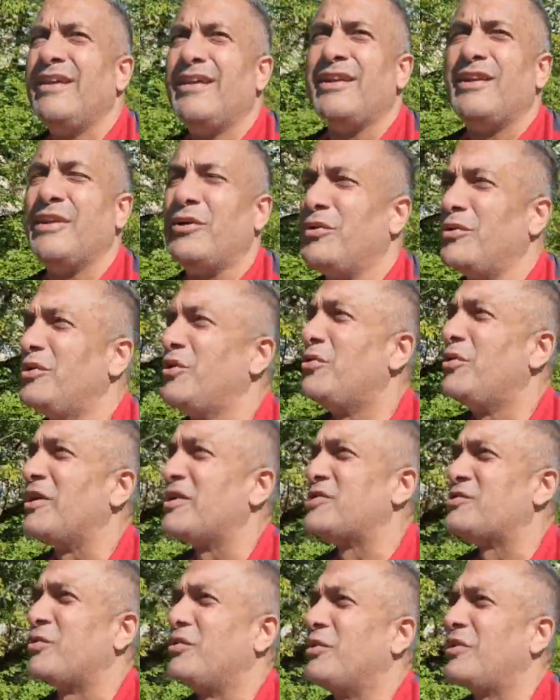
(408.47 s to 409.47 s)
you know,
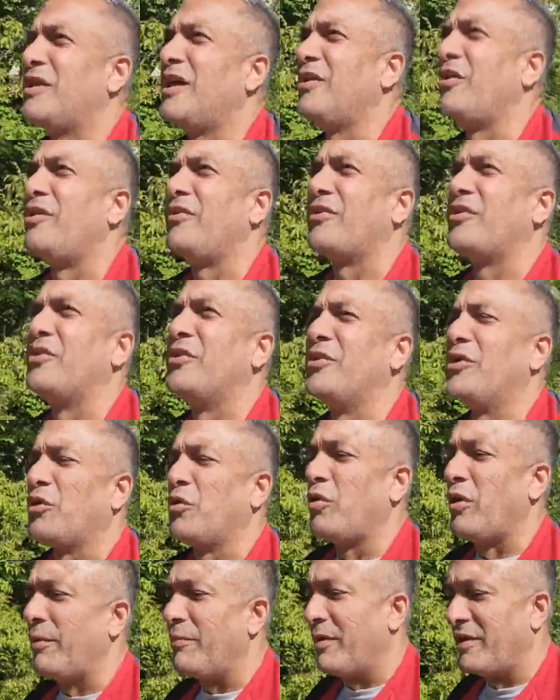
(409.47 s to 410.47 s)
units will get all the good
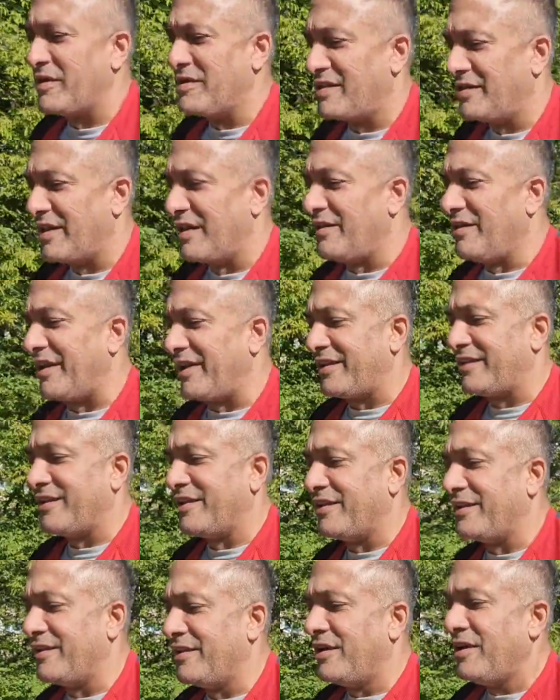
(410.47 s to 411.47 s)
equipment, and then like
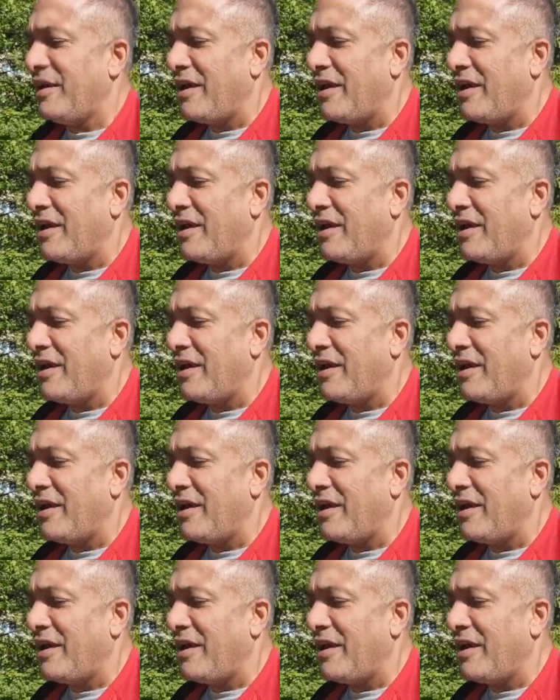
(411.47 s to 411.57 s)
the